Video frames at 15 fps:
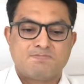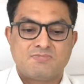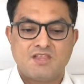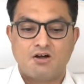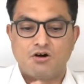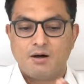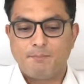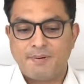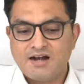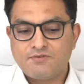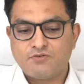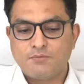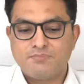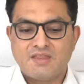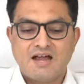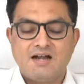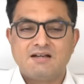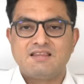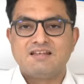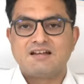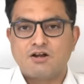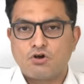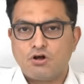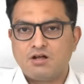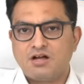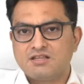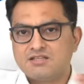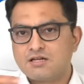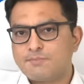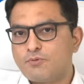Now, apart from that, there are other